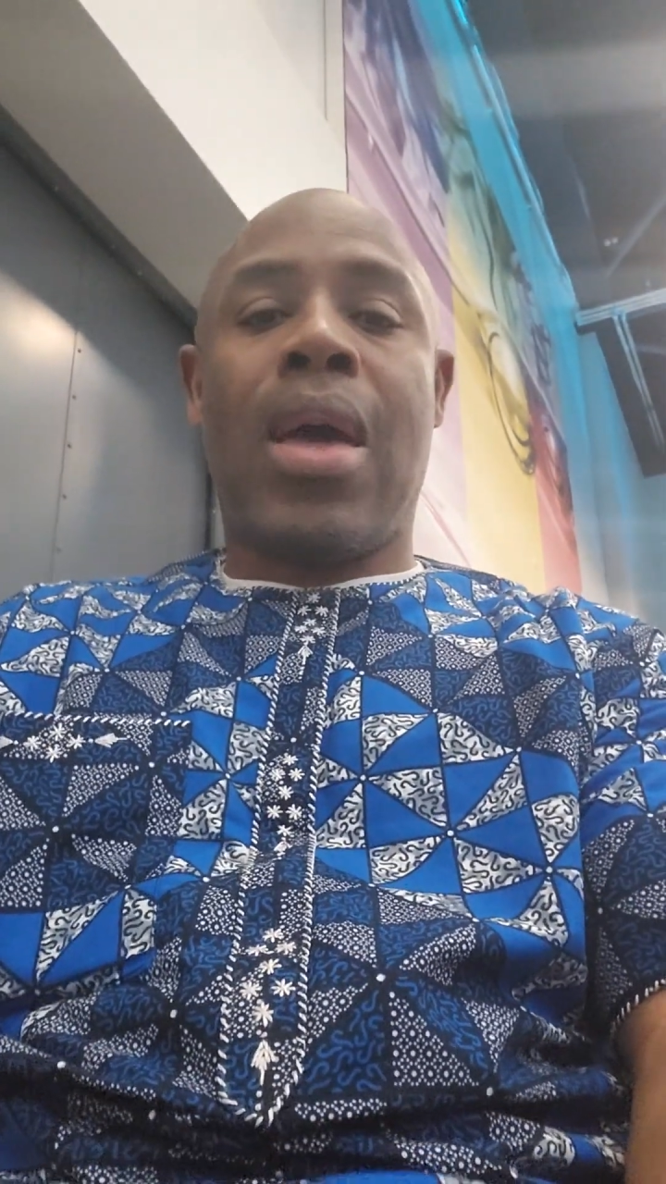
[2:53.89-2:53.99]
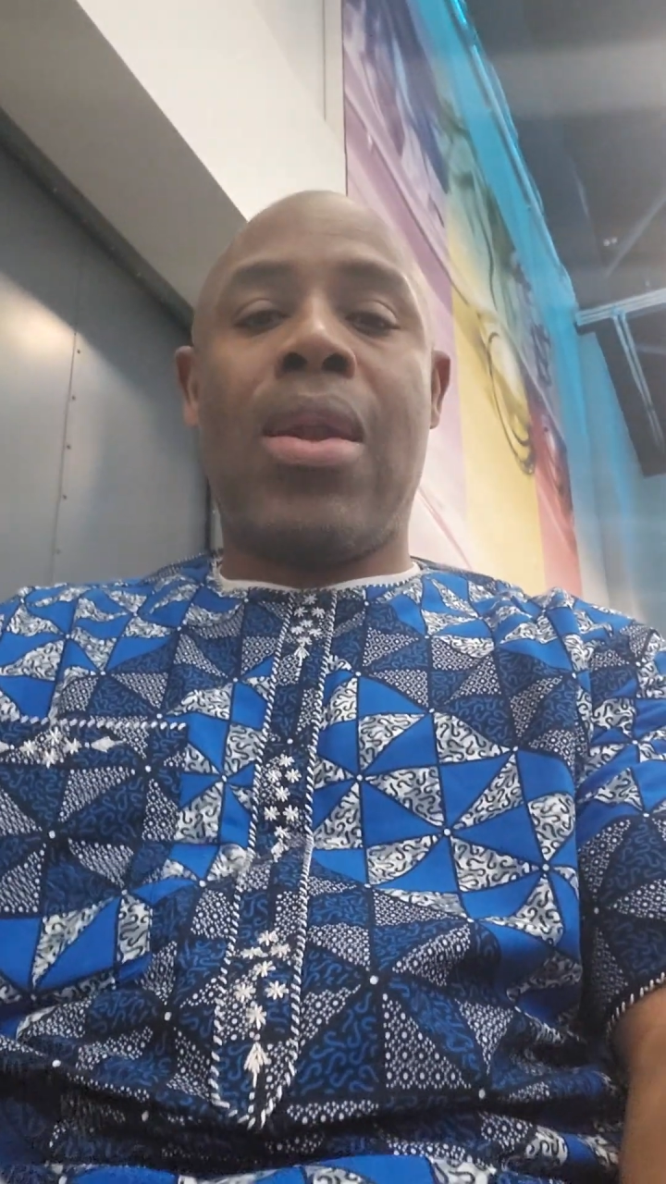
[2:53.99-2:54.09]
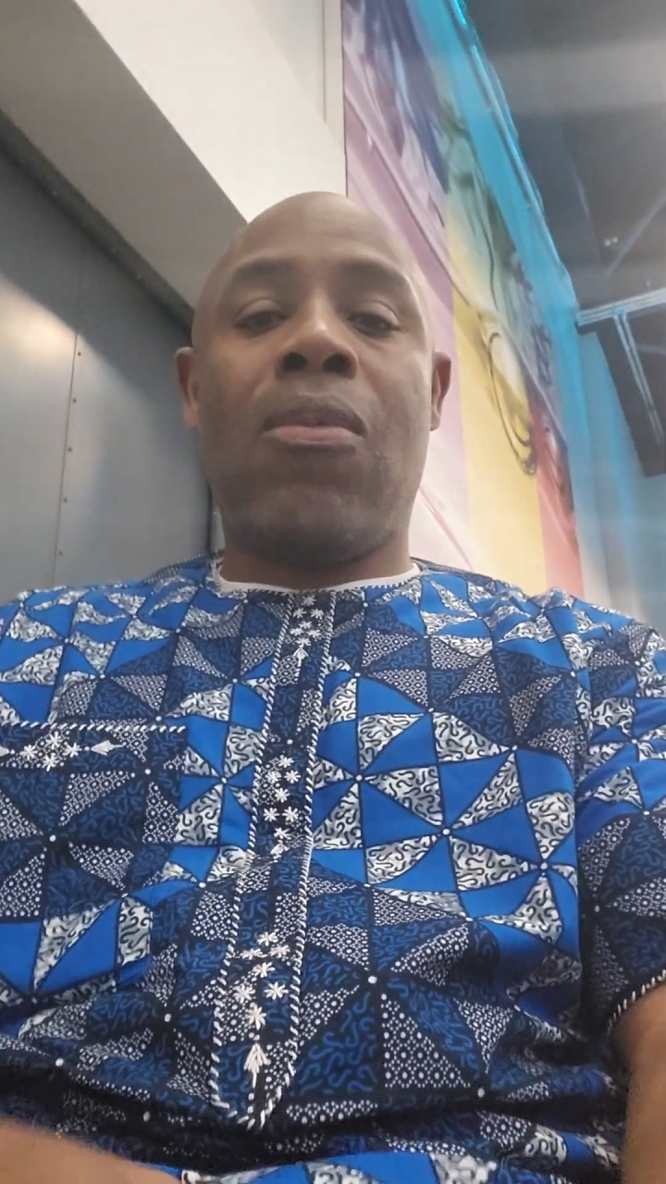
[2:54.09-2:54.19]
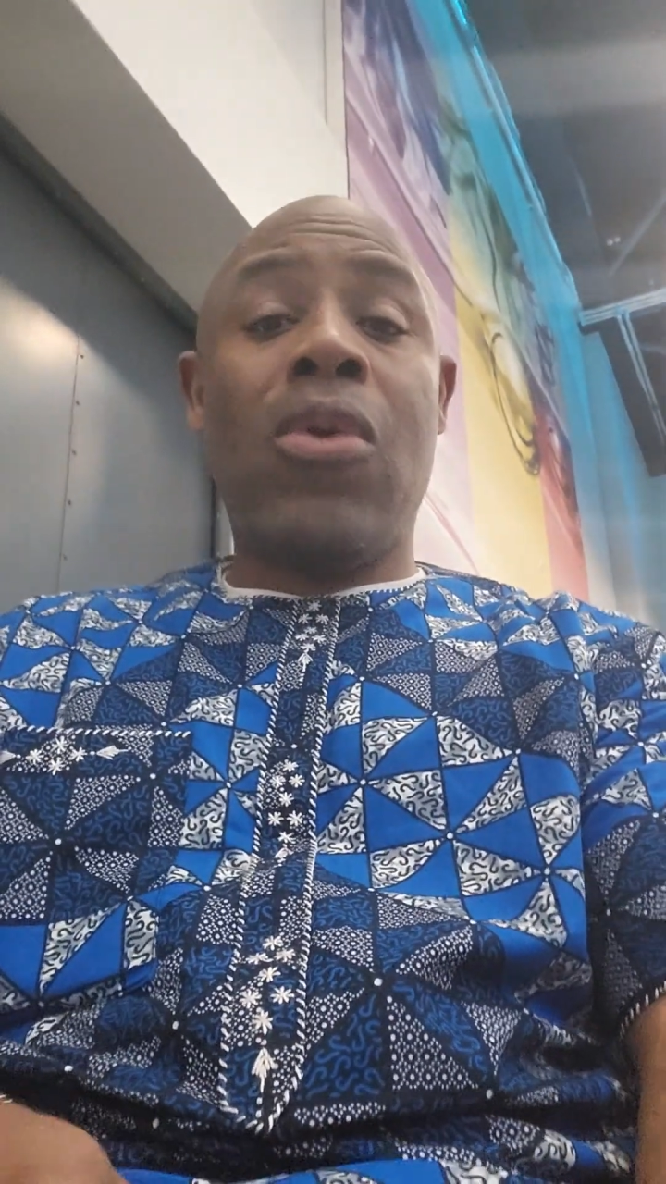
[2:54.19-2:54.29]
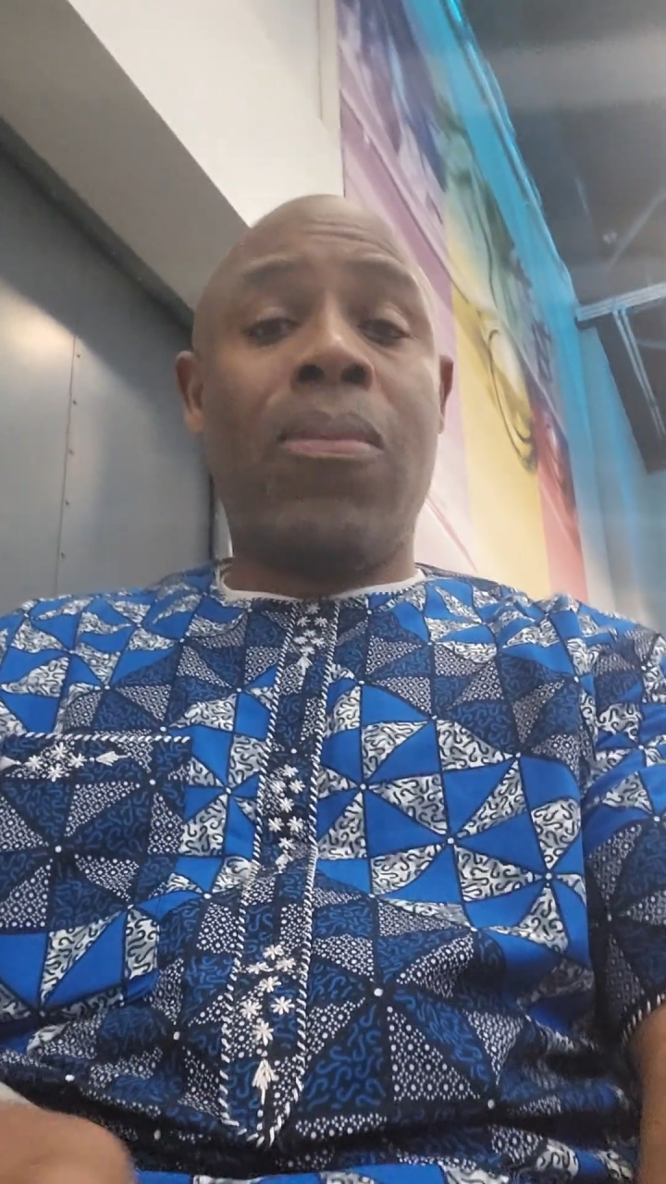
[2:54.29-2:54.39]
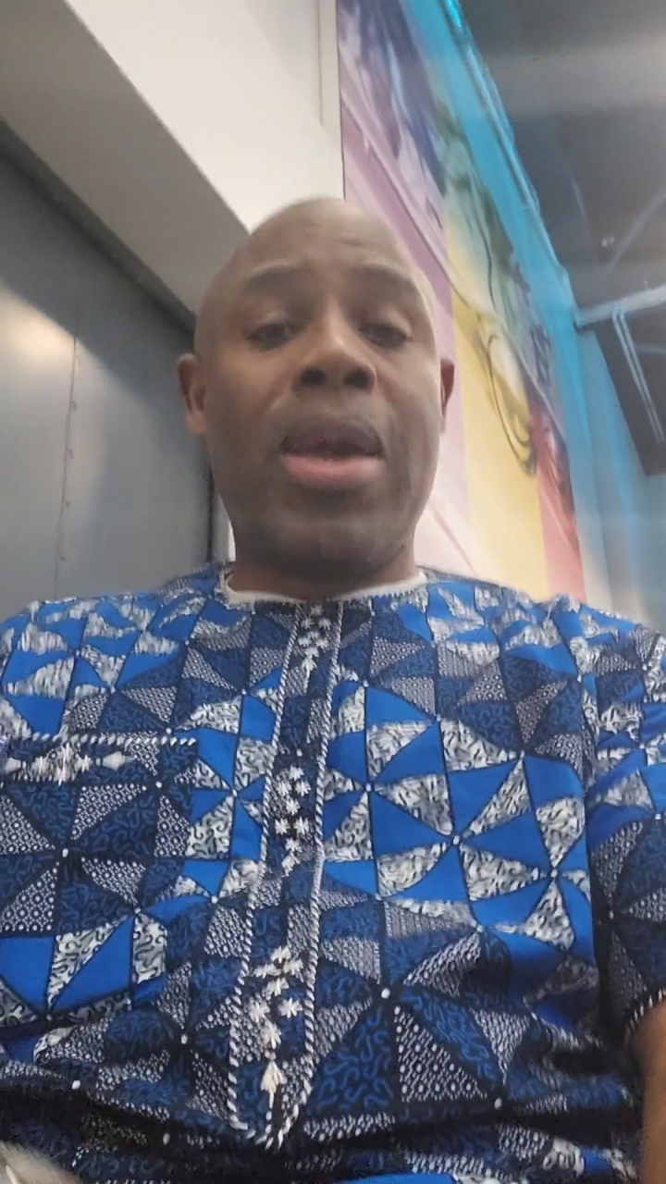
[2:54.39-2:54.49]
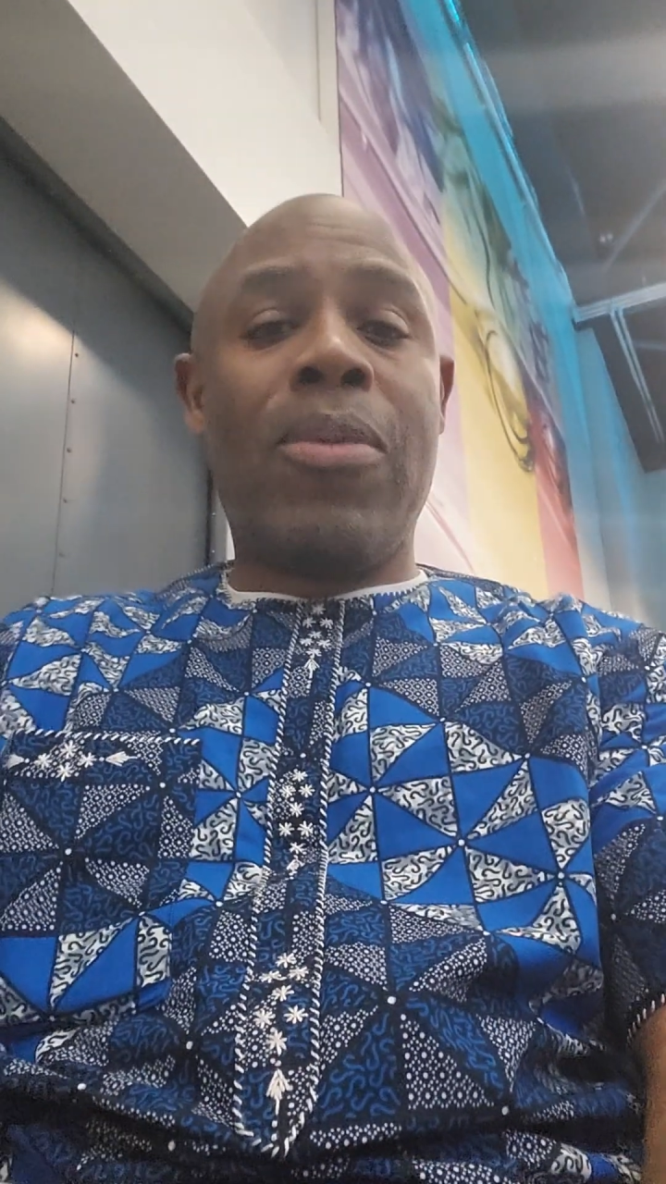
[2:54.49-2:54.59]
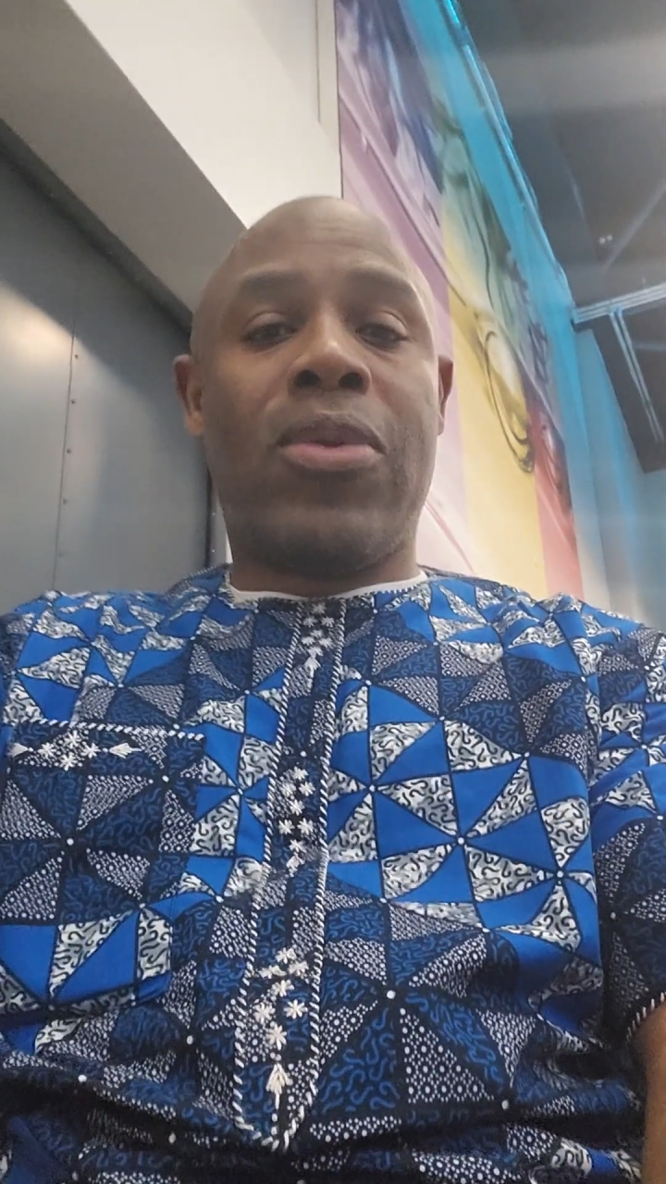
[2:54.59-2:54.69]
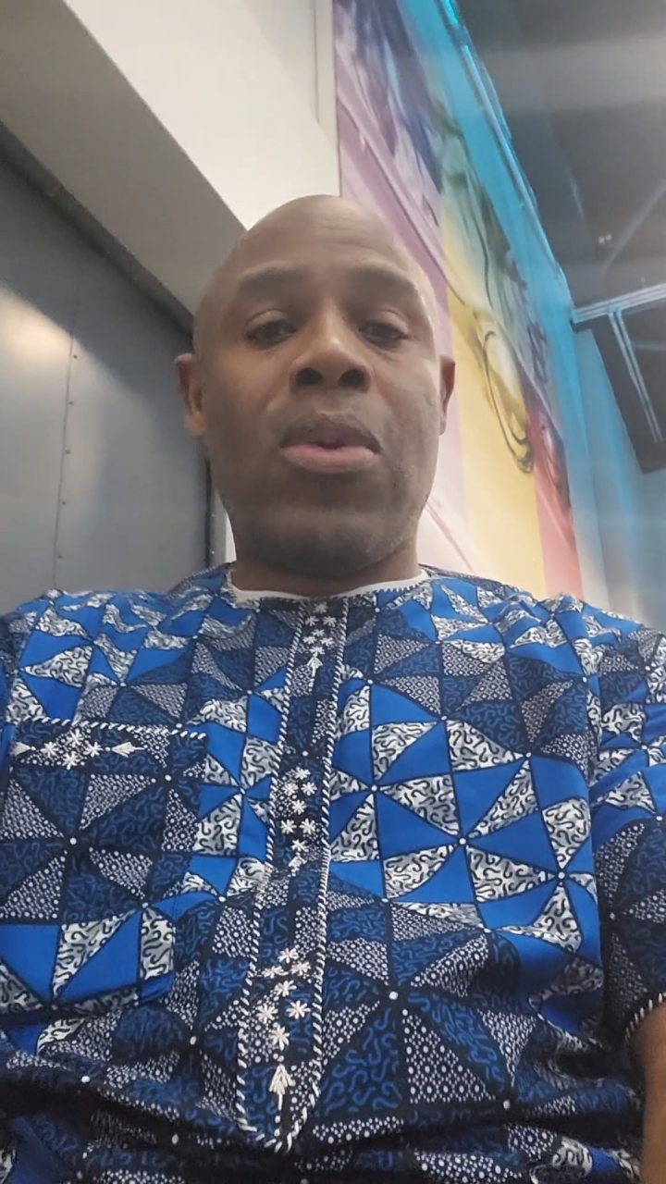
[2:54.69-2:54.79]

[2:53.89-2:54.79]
and we will be able